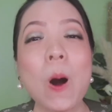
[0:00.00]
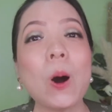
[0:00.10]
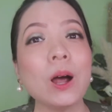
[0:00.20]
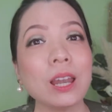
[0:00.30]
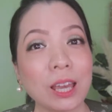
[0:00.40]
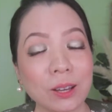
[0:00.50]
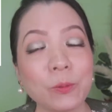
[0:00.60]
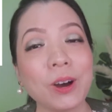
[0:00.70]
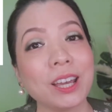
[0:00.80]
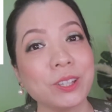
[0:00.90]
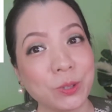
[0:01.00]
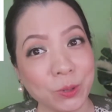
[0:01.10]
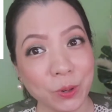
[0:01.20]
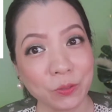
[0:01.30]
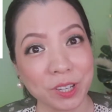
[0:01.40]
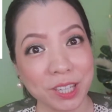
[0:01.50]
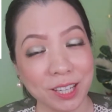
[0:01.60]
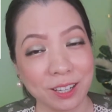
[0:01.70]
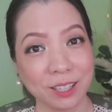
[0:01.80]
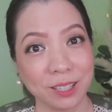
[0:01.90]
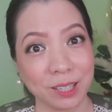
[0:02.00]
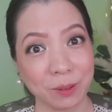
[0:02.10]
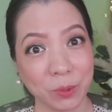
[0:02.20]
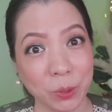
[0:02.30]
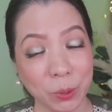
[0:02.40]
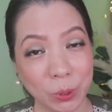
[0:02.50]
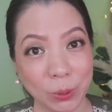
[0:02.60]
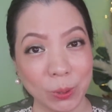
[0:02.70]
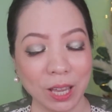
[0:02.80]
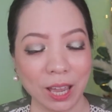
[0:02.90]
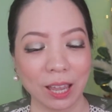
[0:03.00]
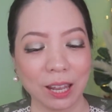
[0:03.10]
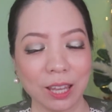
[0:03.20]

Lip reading: or like what I do over here in the demo also, I